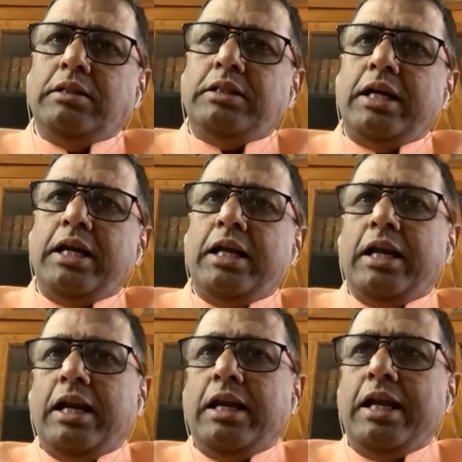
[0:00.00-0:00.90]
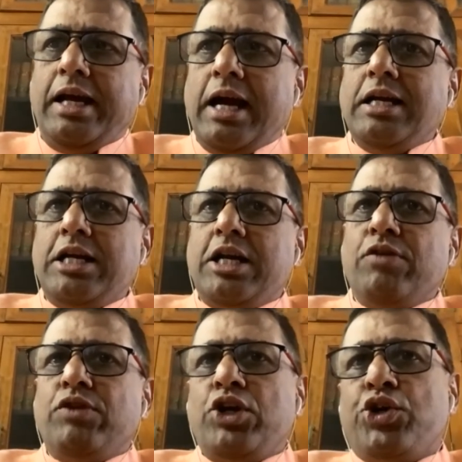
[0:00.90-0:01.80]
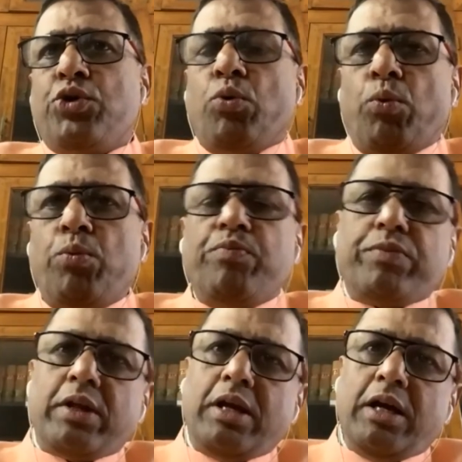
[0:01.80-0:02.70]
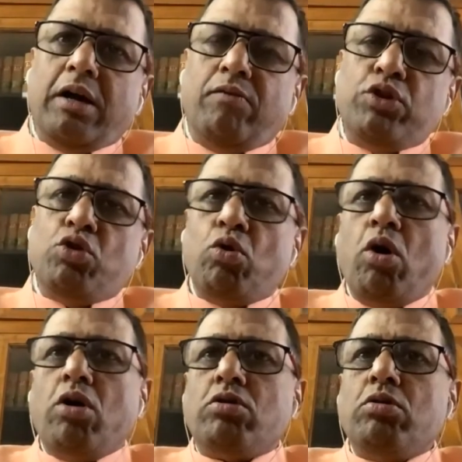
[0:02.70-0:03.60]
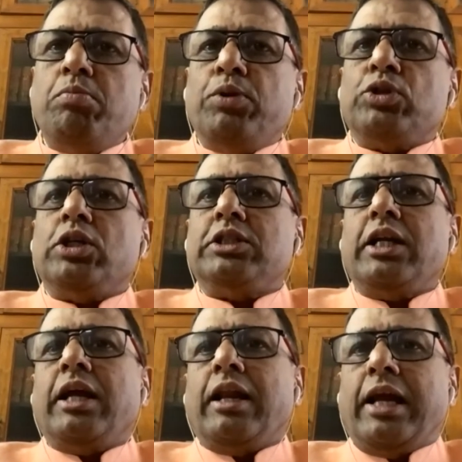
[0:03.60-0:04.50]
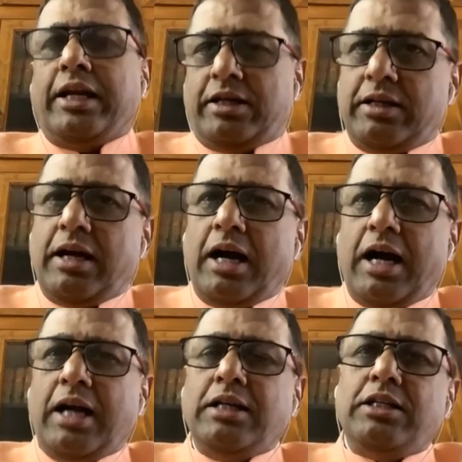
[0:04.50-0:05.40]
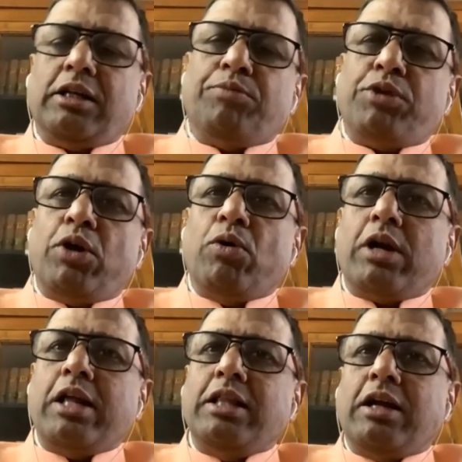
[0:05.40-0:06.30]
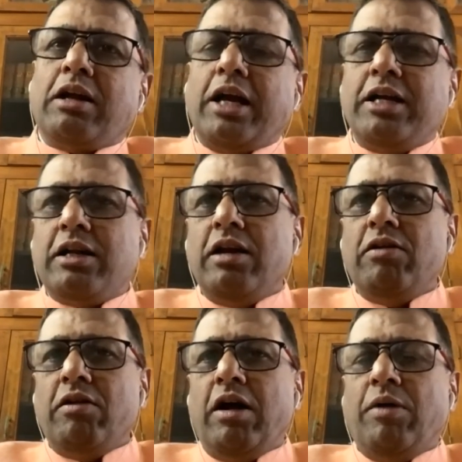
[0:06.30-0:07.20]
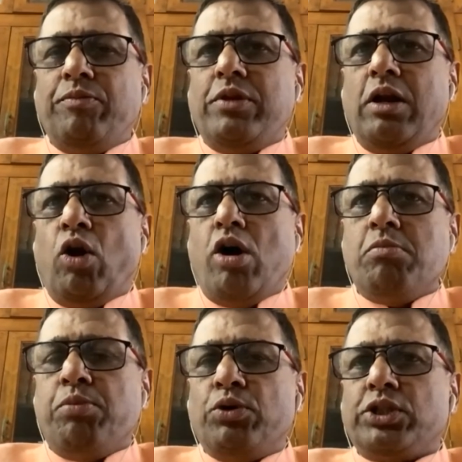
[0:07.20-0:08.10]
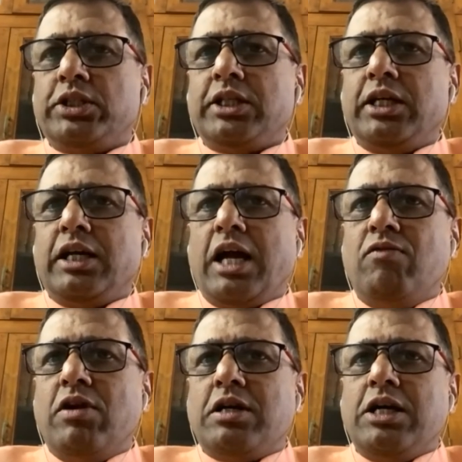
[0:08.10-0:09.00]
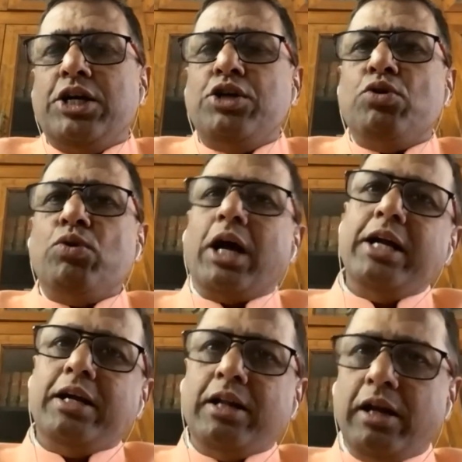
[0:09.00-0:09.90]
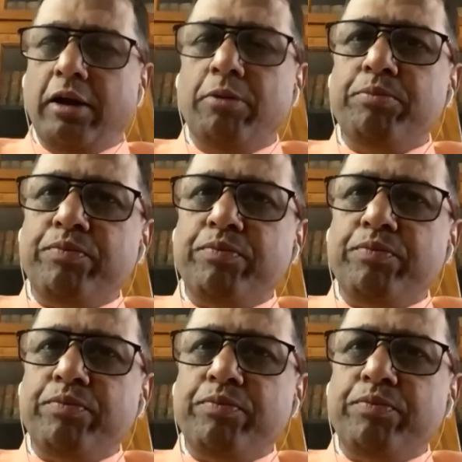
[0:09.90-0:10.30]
The legality of the issue with regard to possessory right and subsequently the title of long possession converted into title